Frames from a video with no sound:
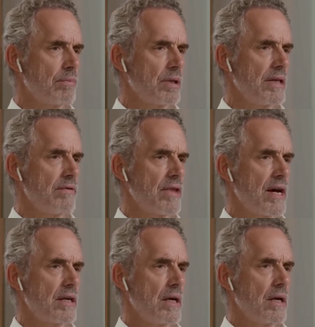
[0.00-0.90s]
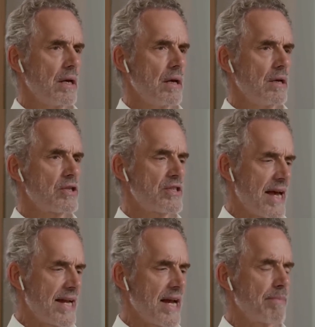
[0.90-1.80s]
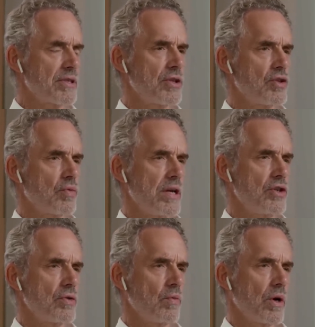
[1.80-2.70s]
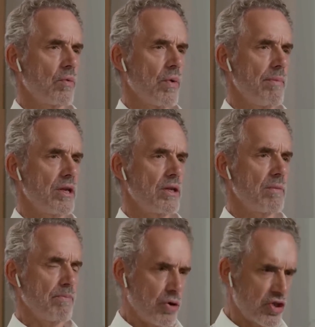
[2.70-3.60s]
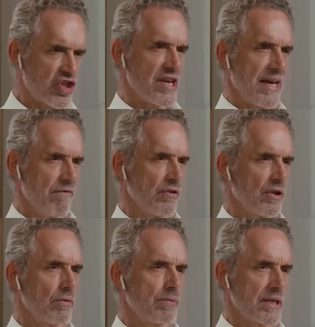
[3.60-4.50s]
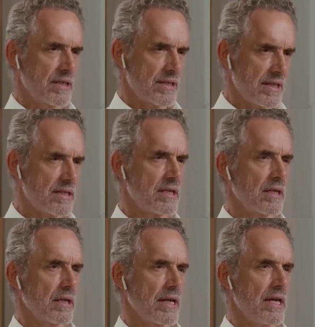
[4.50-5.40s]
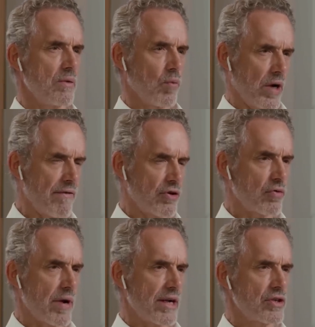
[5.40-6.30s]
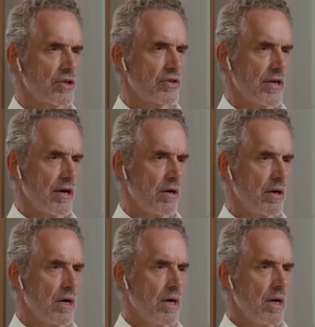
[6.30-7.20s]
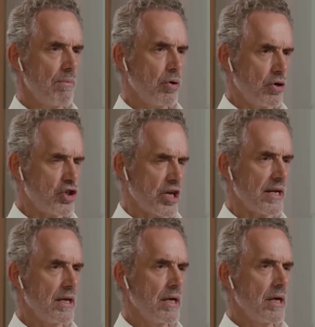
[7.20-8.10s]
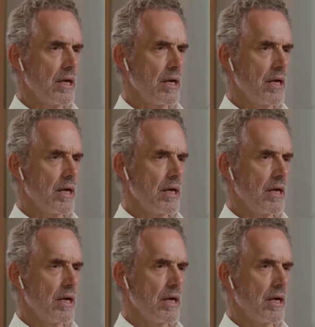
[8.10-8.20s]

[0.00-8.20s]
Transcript: to believe that setting up a situation where women can push the envelope consistently in whatever directions they're pushing,